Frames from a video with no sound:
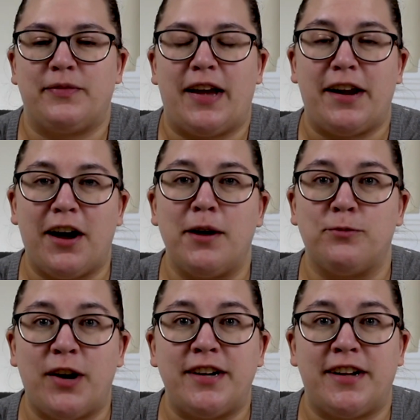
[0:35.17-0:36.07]
and I
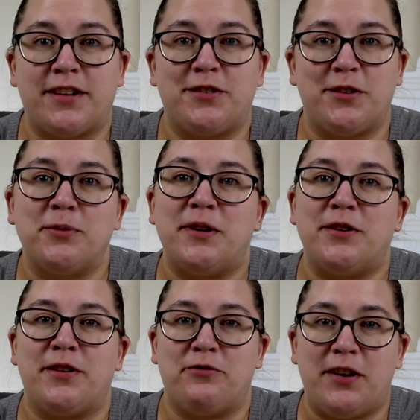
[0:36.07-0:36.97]
am right next to the
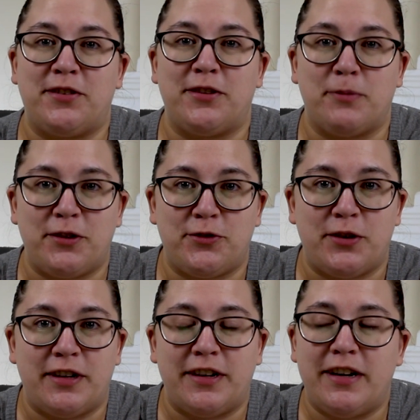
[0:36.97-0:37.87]
window that faces my
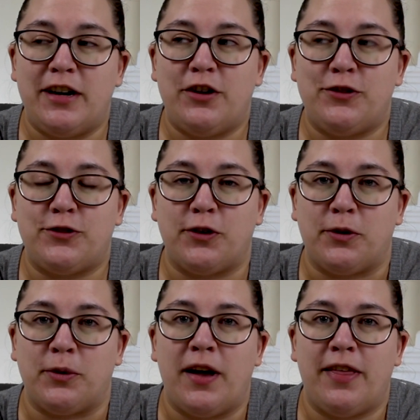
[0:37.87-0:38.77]
street,
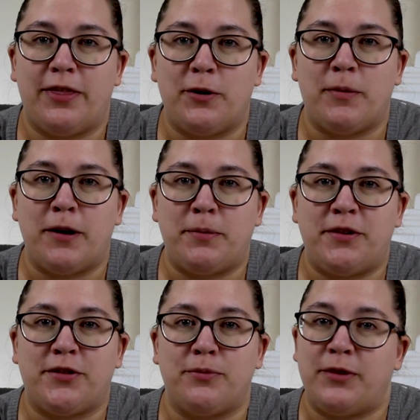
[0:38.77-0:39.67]
so there might be
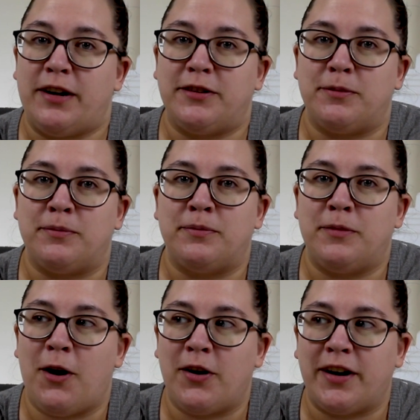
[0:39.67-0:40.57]
some random
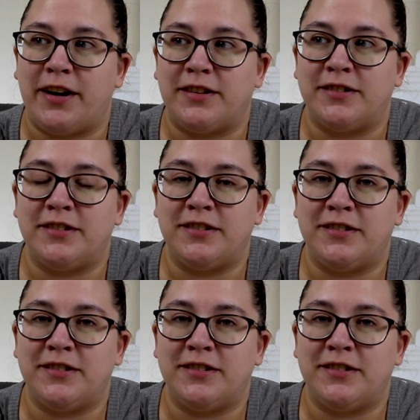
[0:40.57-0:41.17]
honking